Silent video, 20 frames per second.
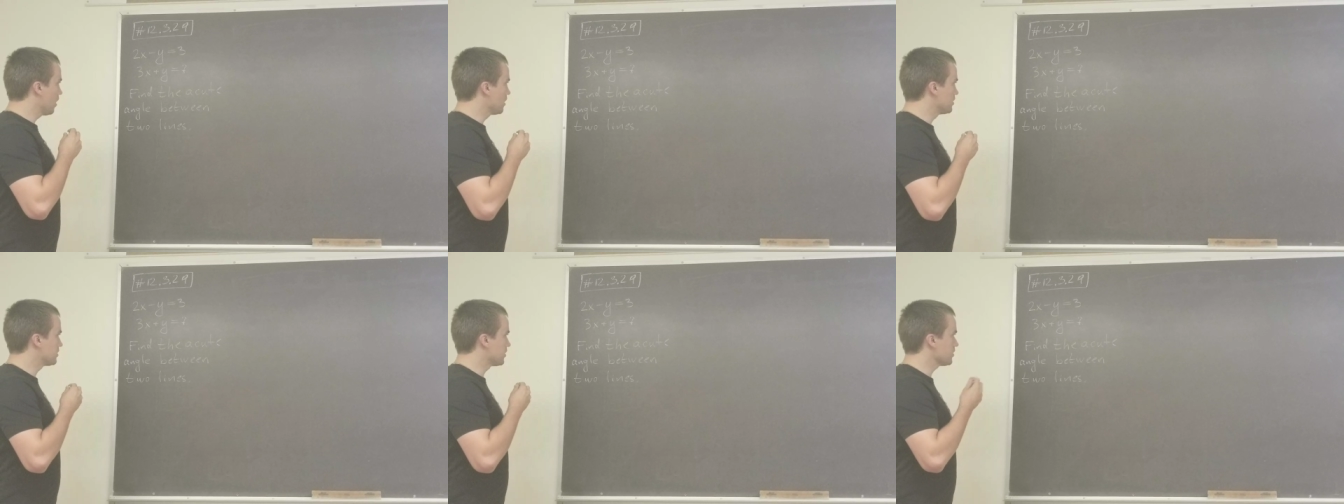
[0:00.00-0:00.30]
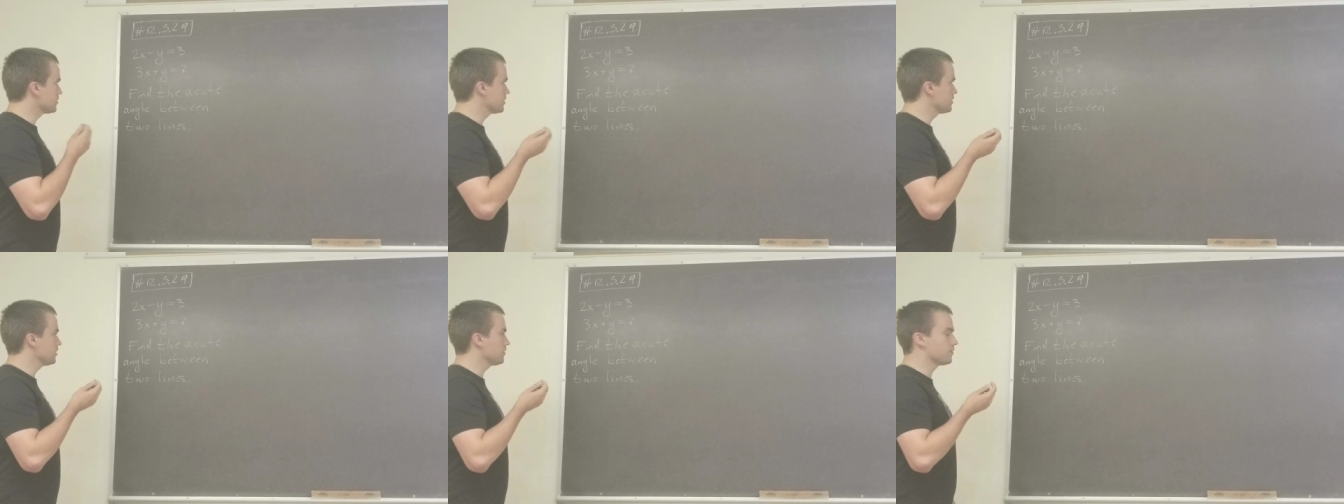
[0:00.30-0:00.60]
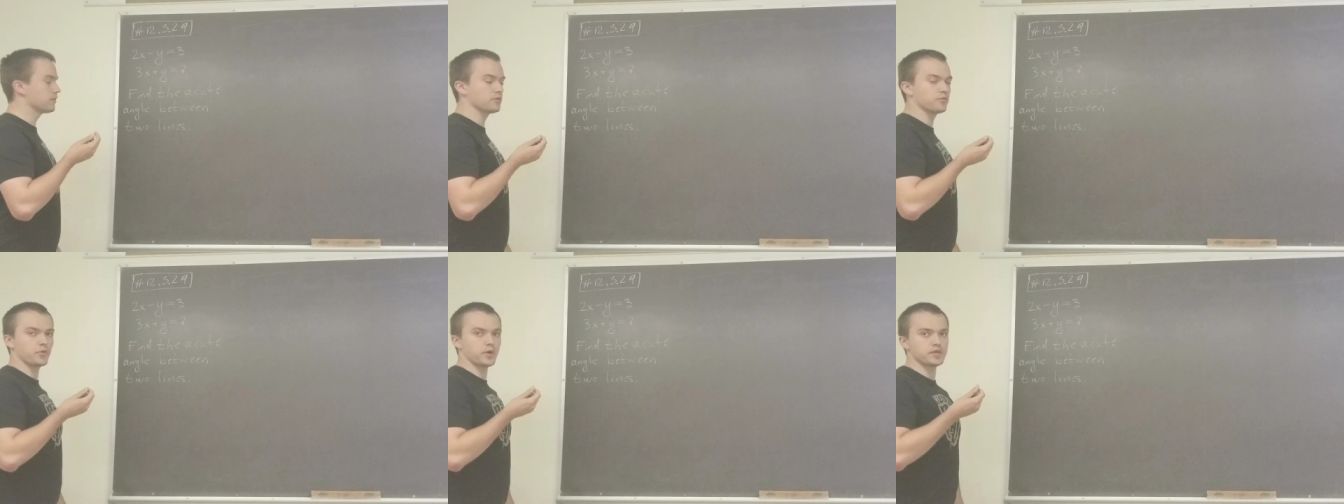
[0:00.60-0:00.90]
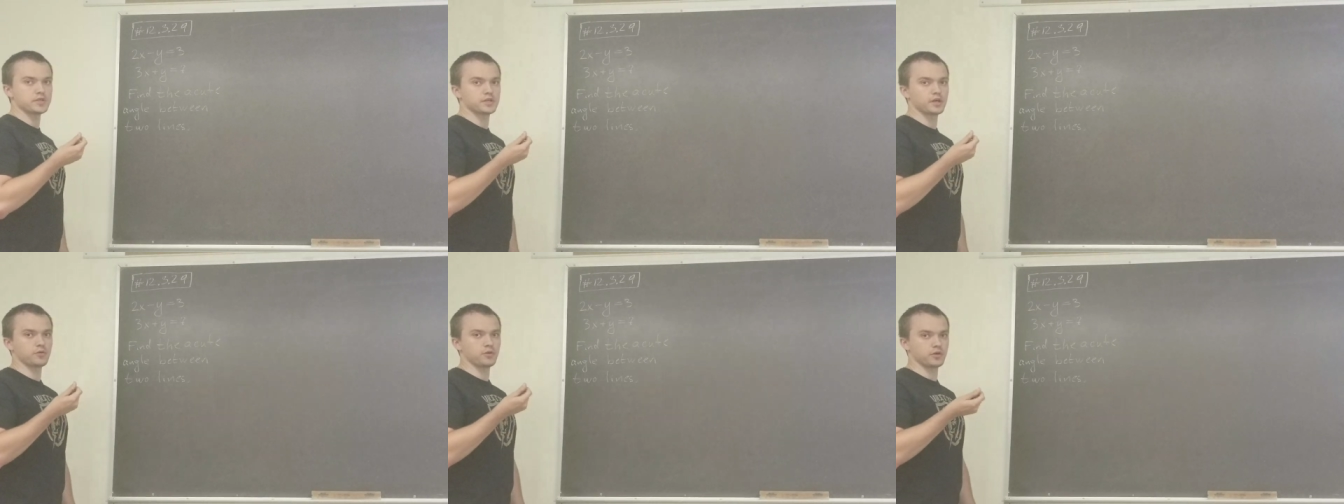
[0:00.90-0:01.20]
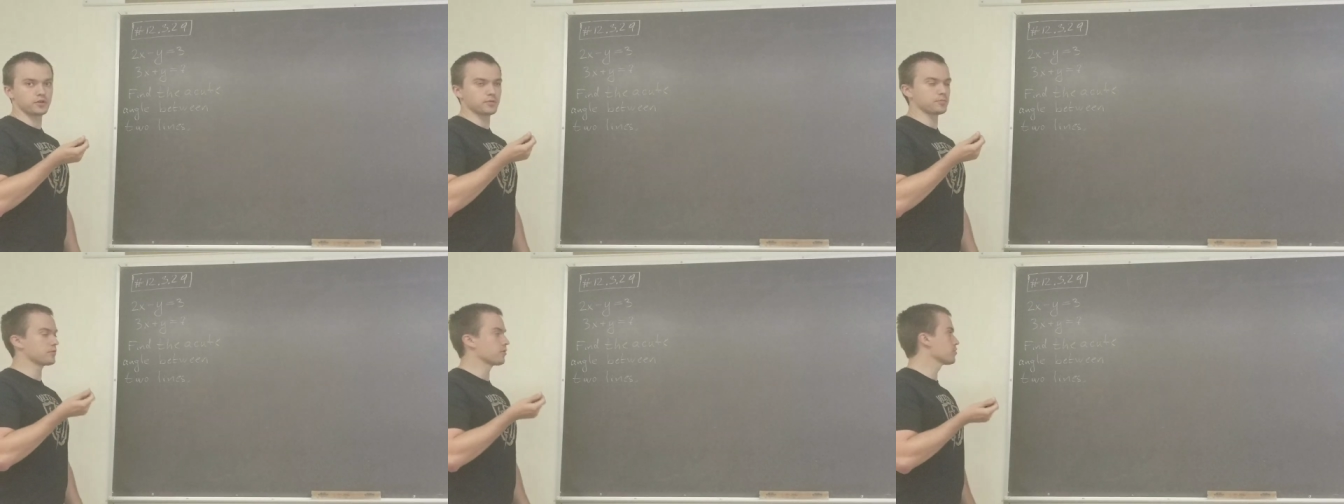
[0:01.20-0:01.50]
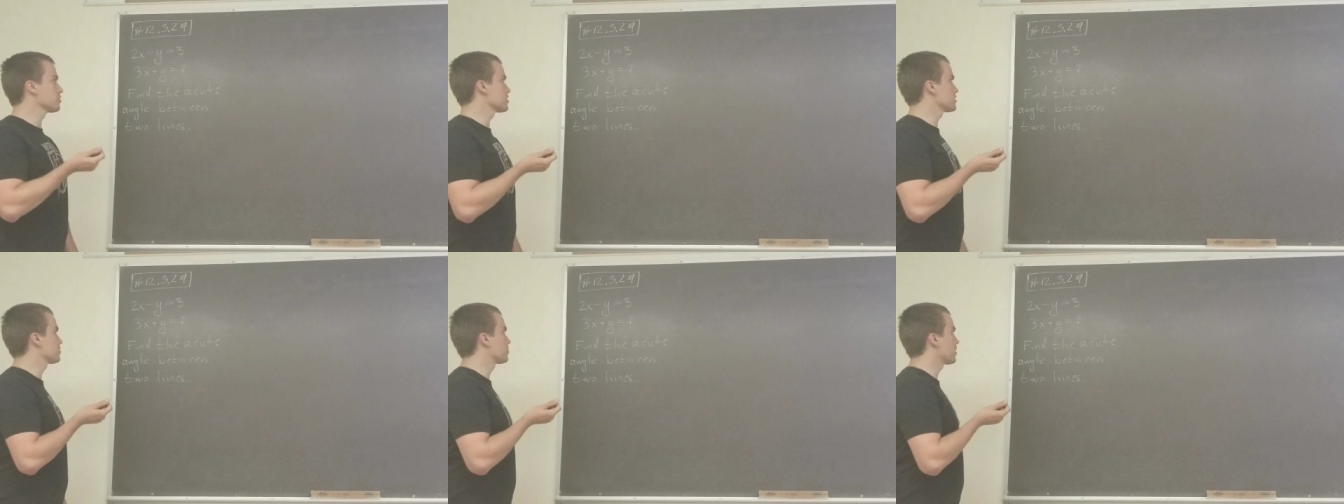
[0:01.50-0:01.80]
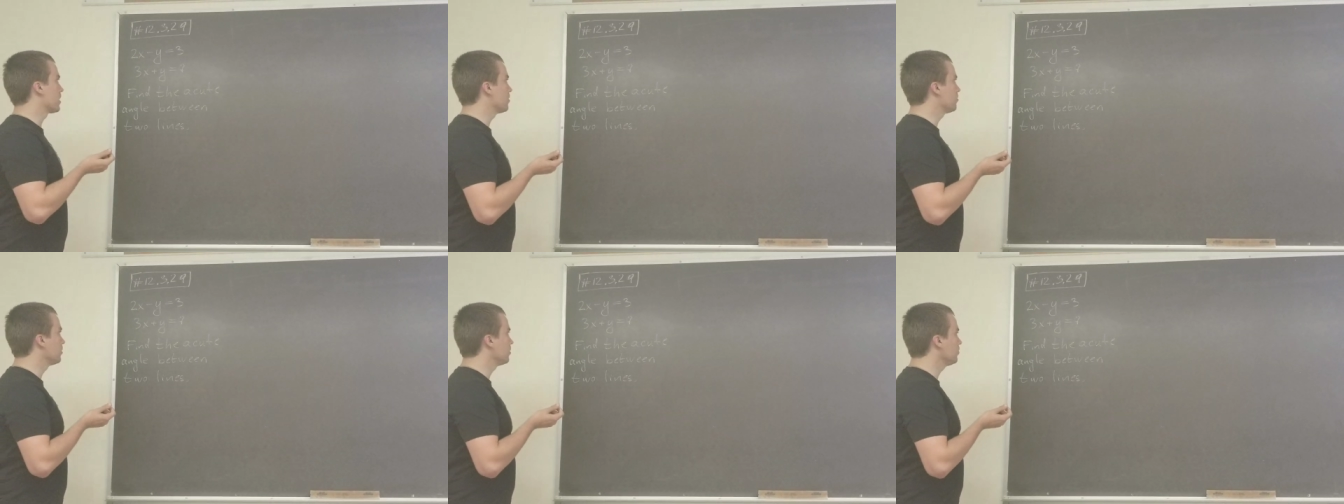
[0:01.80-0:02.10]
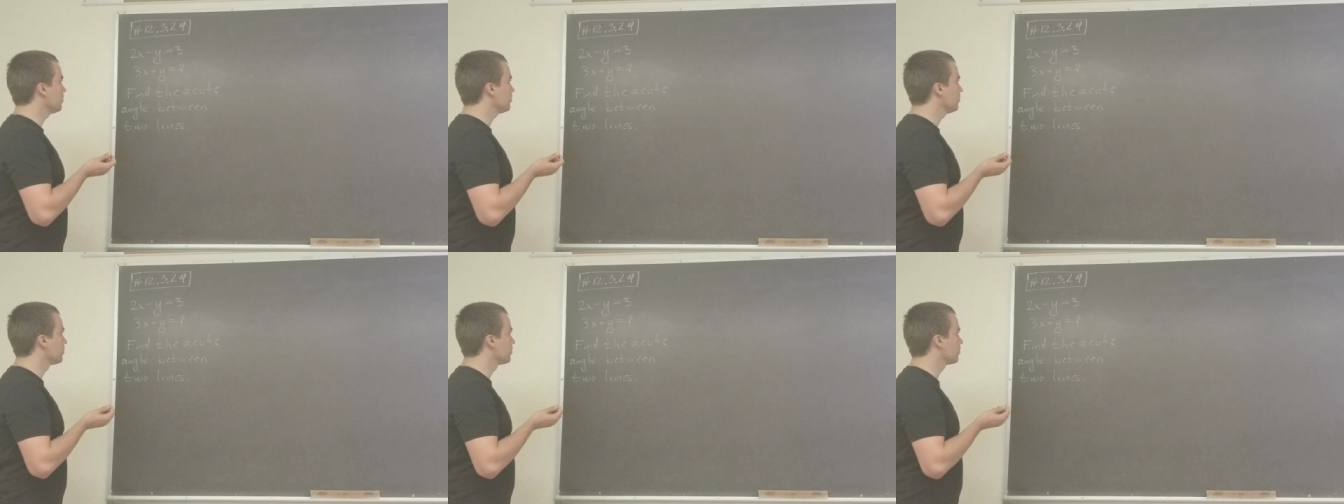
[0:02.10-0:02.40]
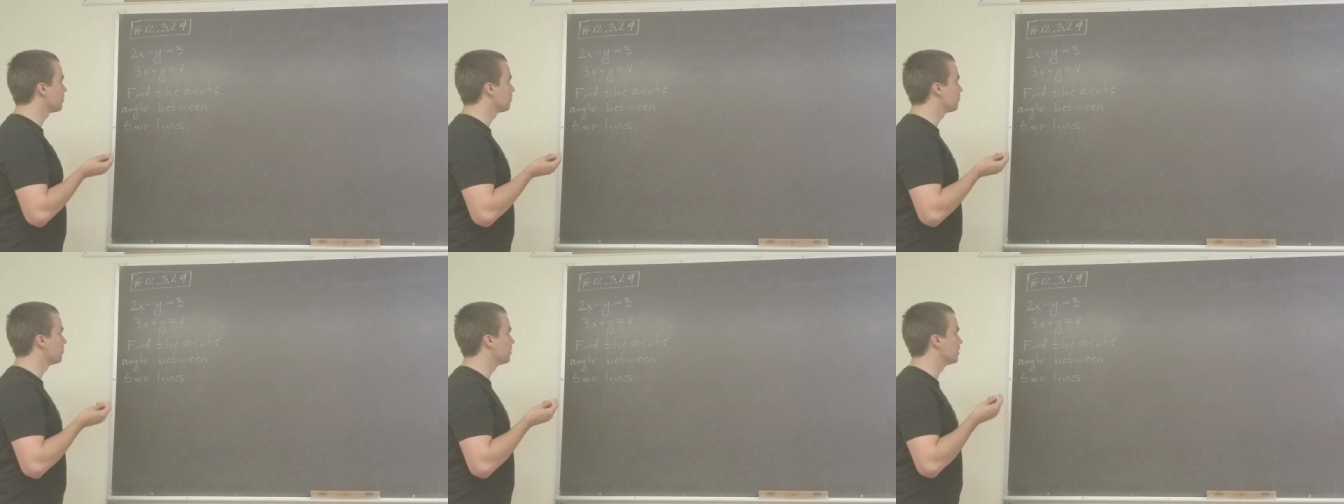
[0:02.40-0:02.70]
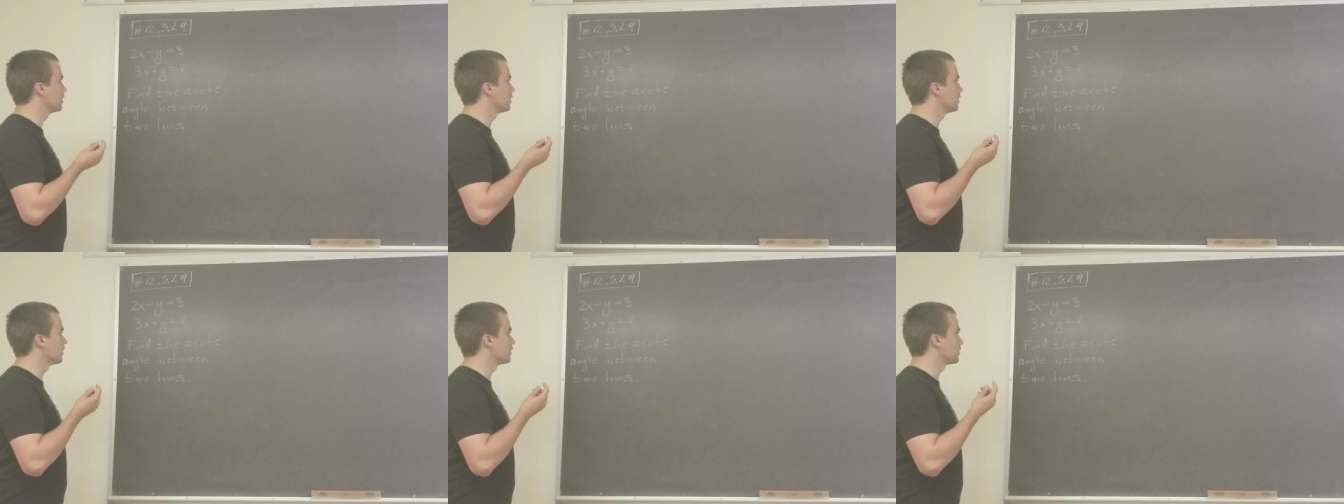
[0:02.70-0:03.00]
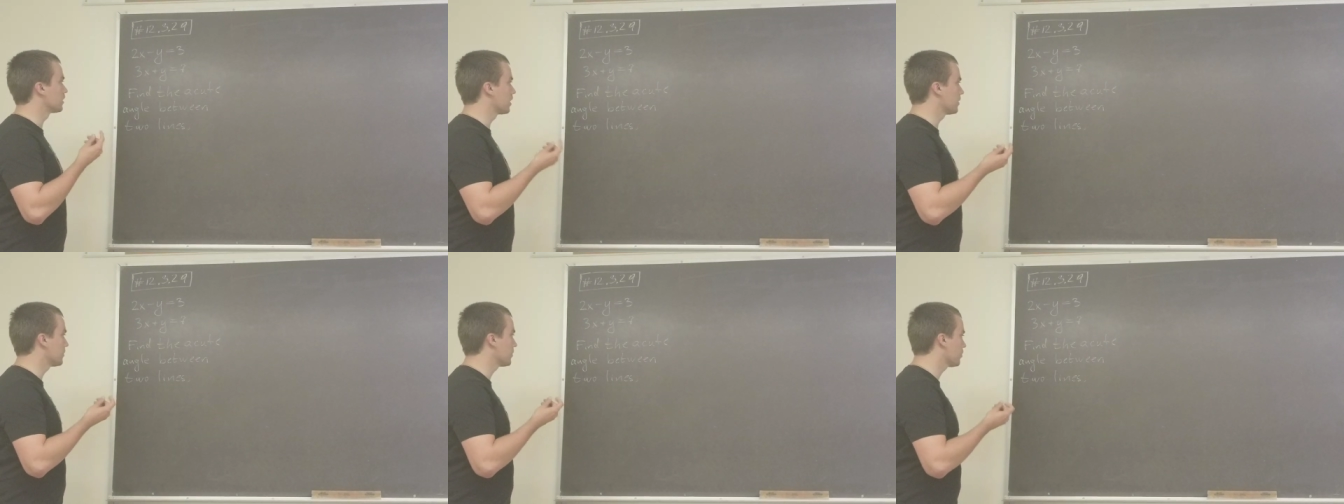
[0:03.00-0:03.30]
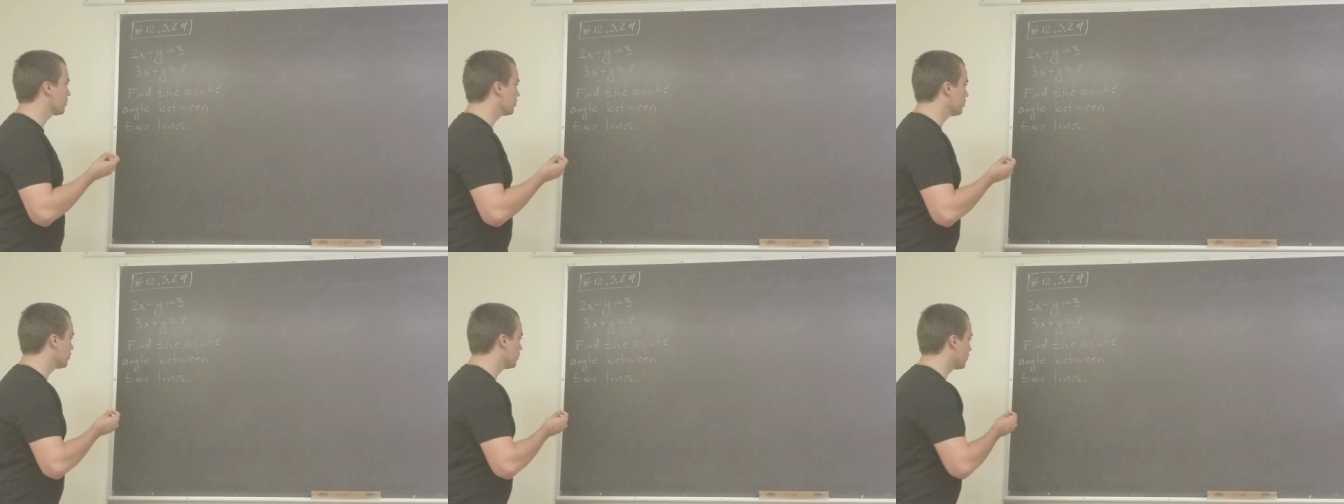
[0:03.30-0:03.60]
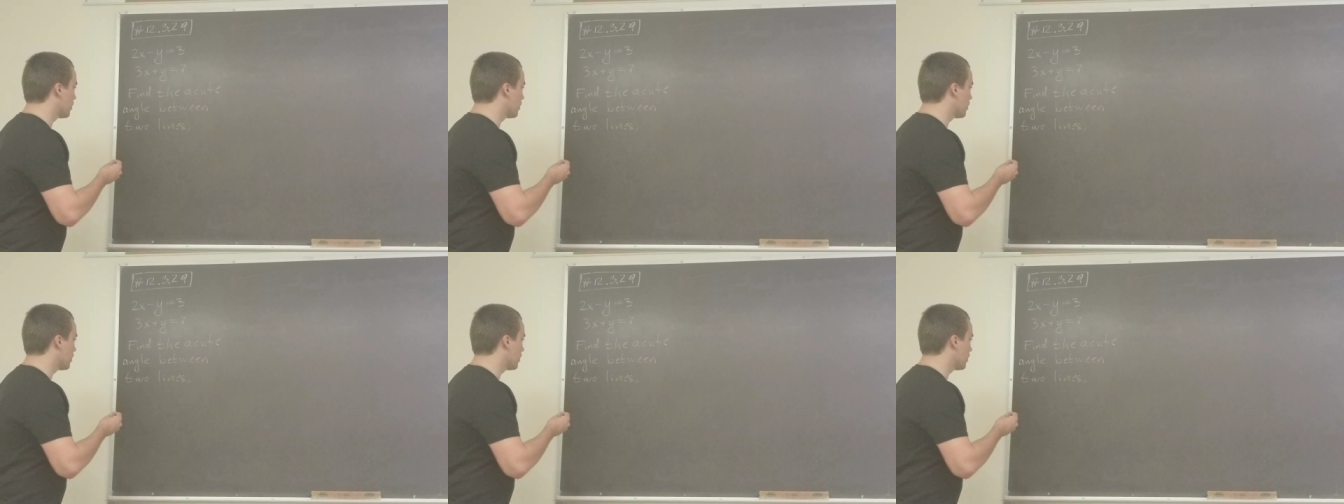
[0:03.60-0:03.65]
There's different ways how you can approach this problem, but I'm going